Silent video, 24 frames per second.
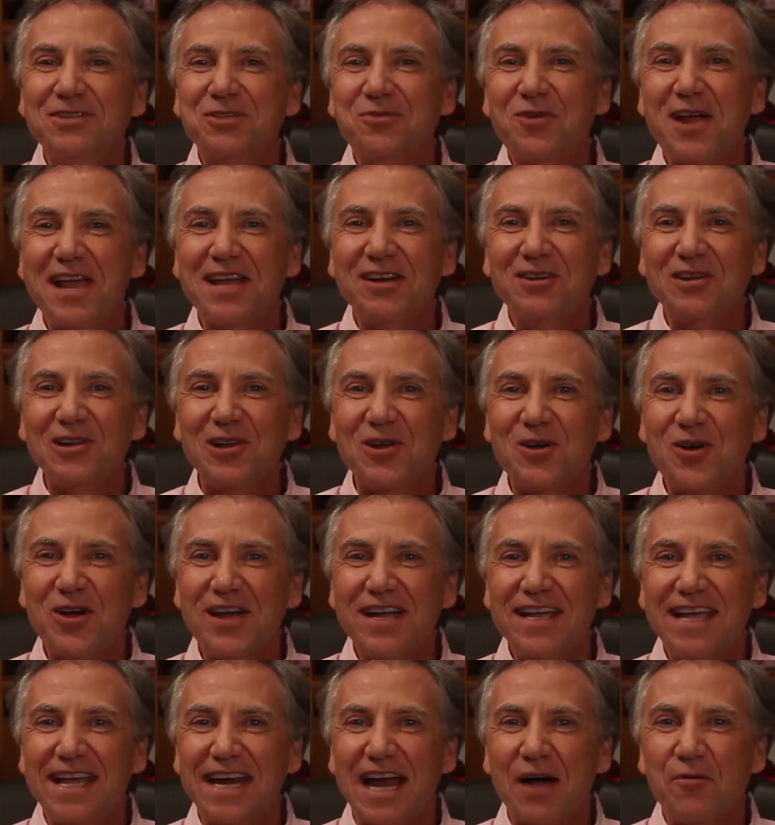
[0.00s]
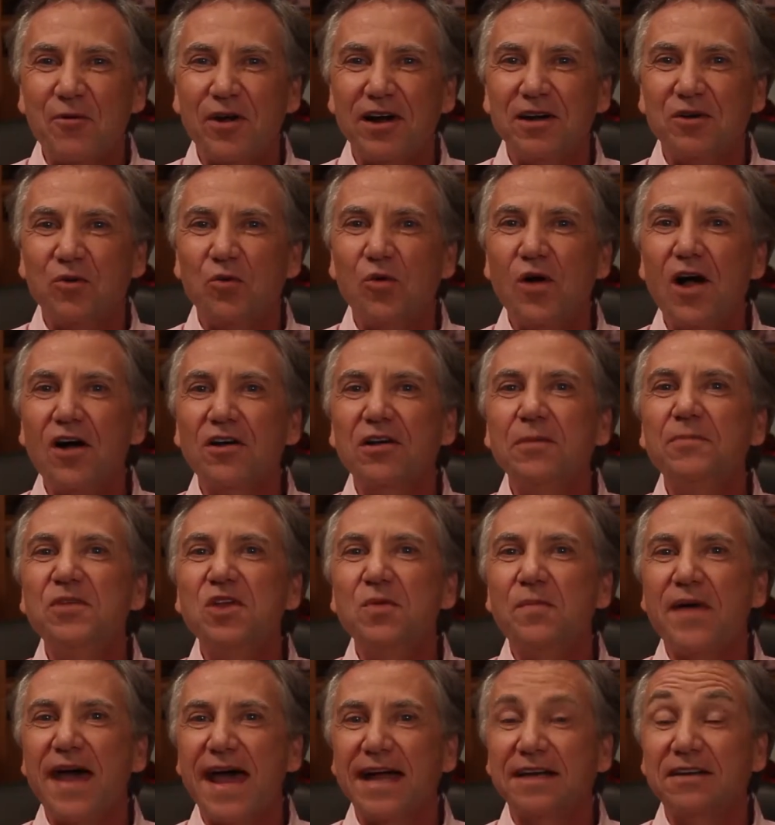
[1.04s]
is Randall Loy and I wanted to welcome
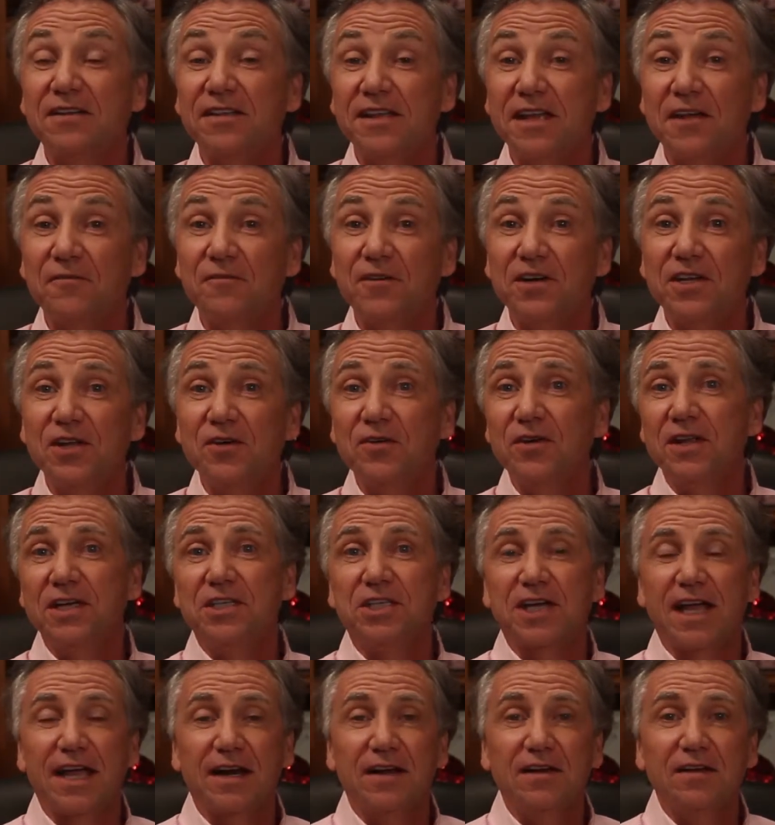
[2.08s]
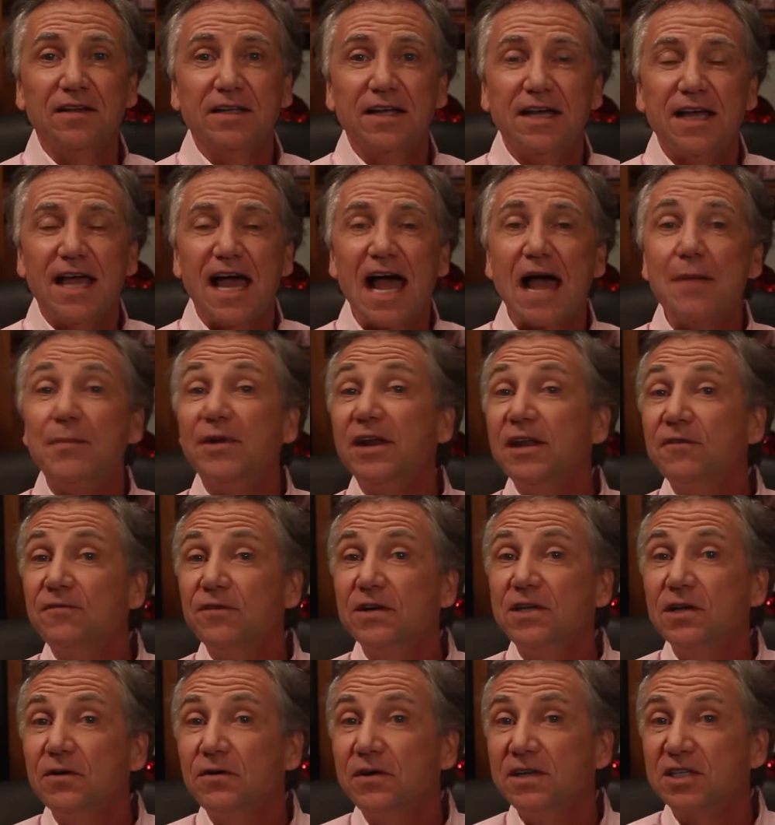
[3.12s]
you back to the Infertility Channel. I'm an
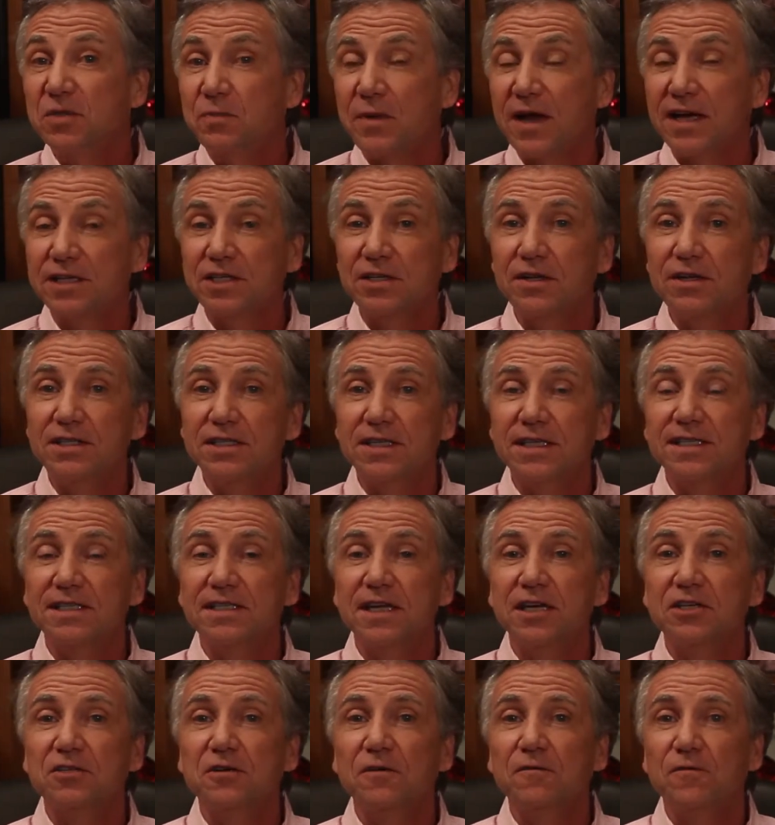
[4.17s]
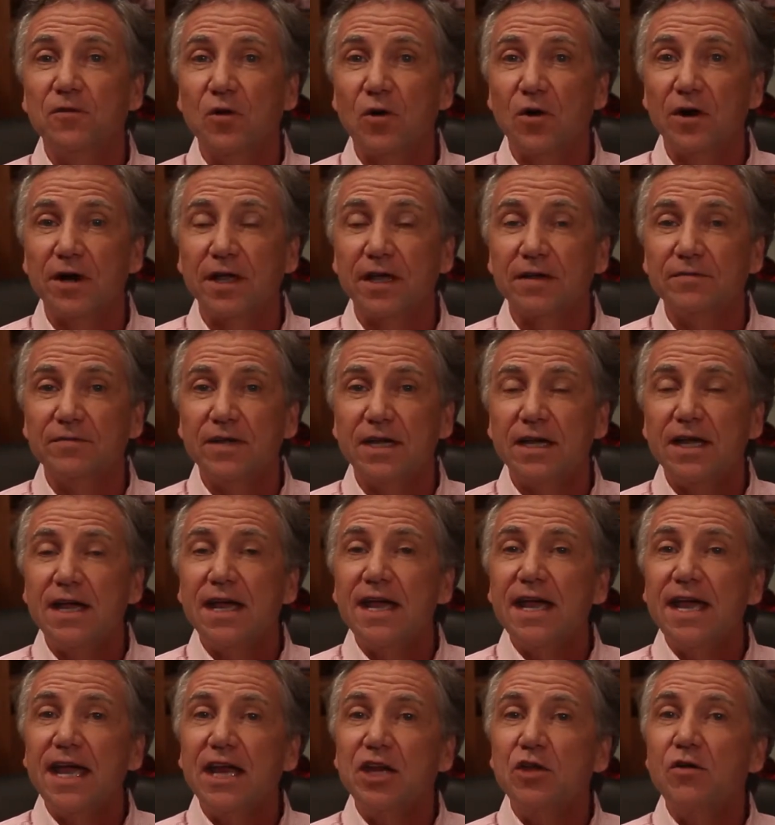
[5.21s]
infertility specialist in Central Florida
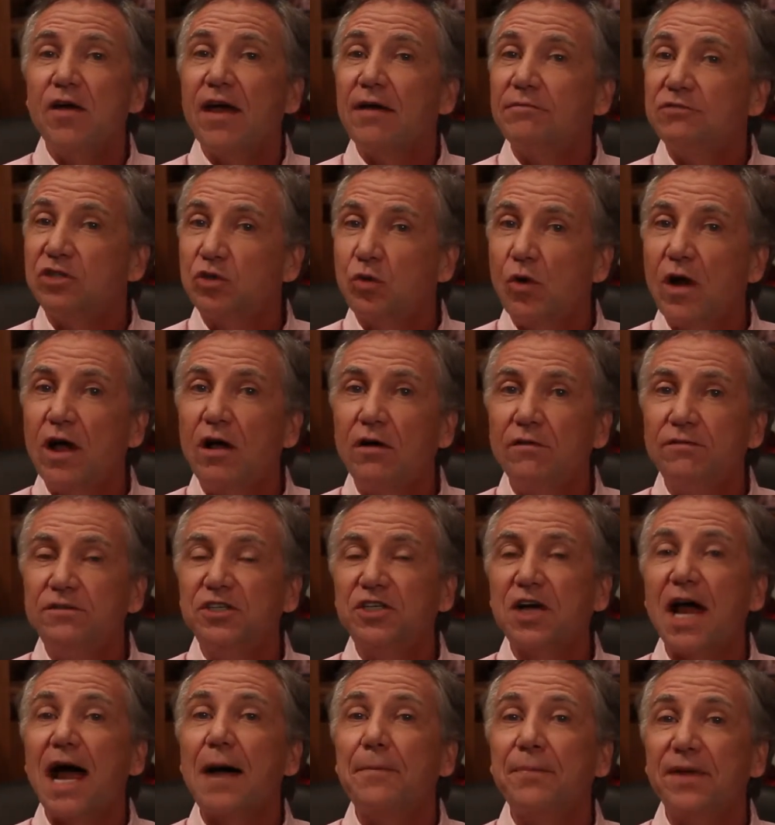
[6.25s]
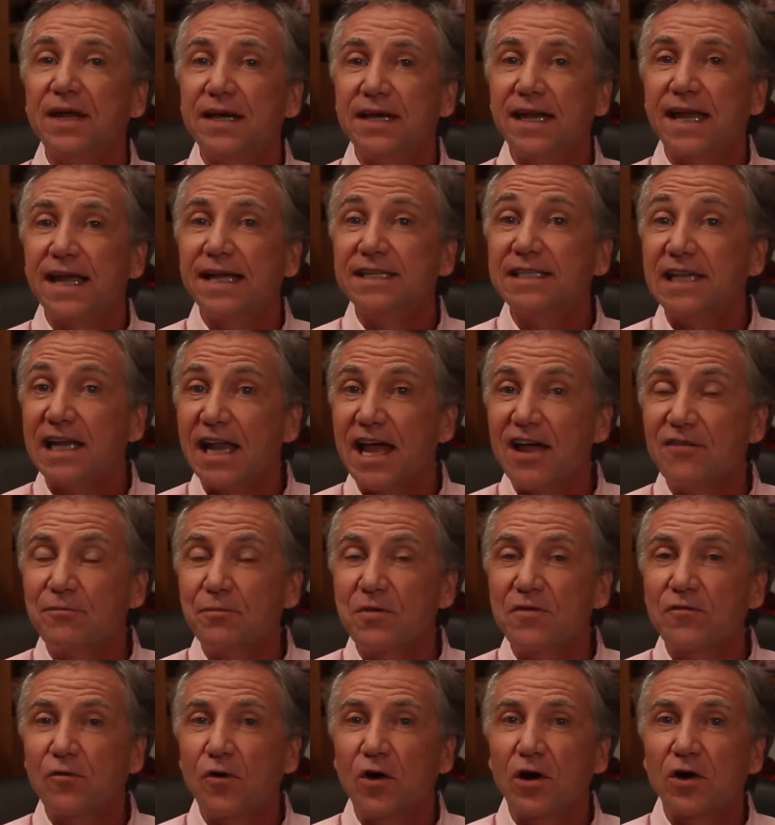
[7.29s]
and you have 12 shopping days left
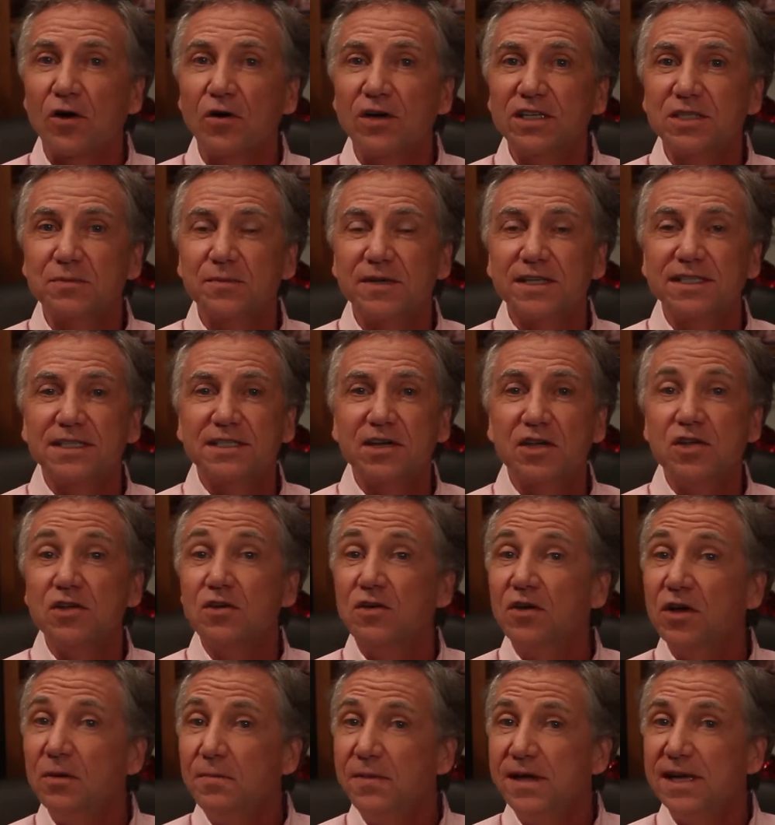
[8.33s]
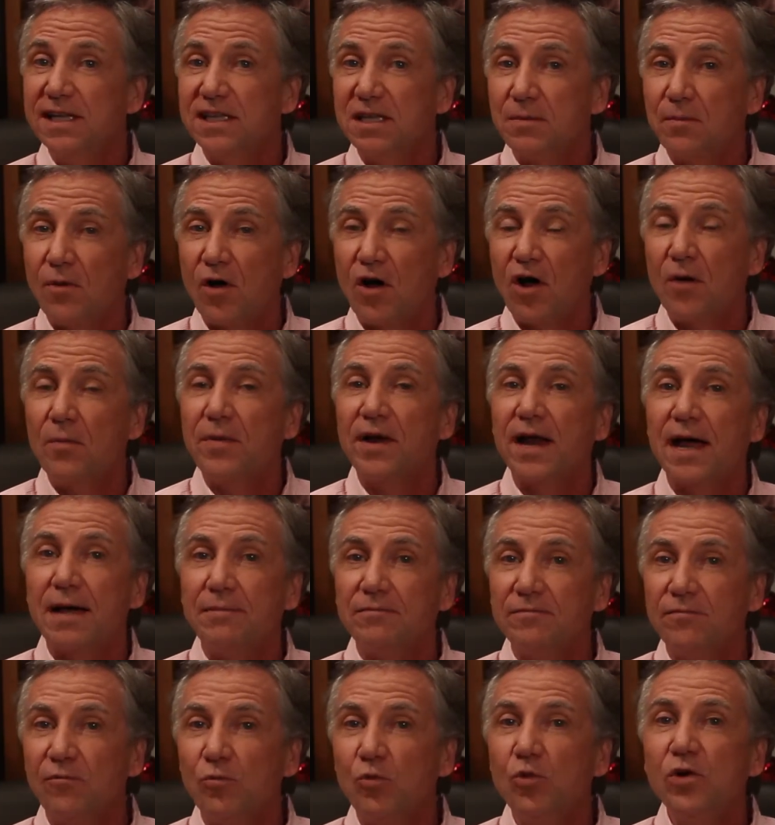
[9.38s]
before Christmas, so you could be at the mall, but
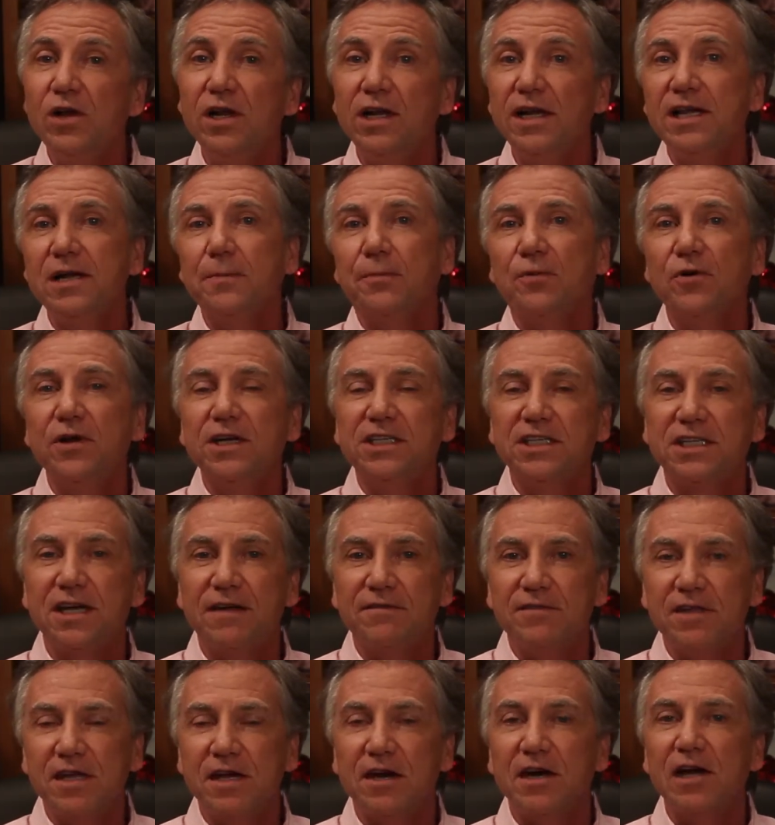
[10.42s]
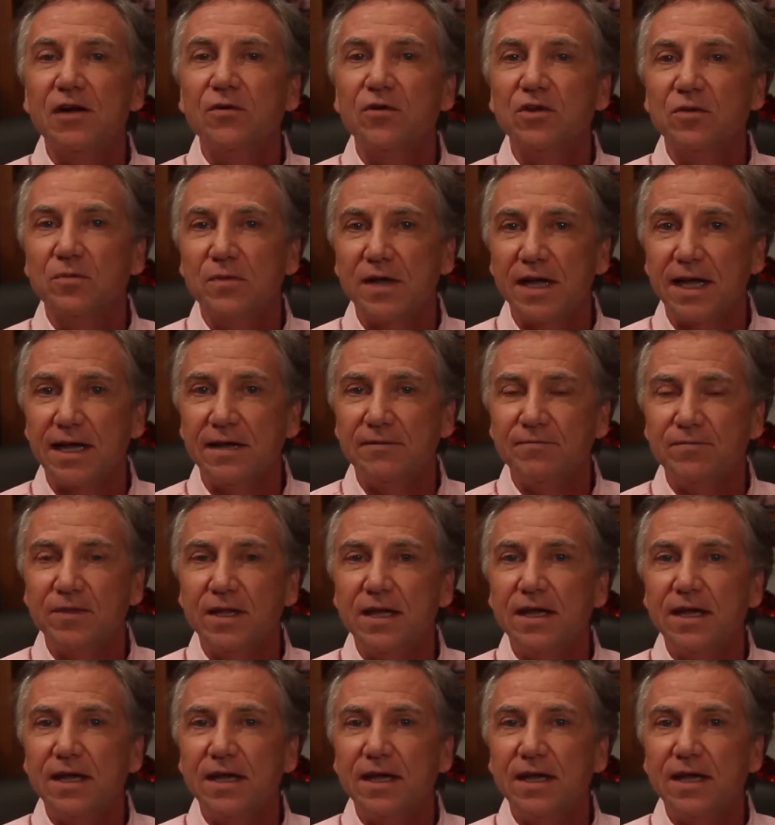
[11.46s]
I'm really appreciative that you're here with me.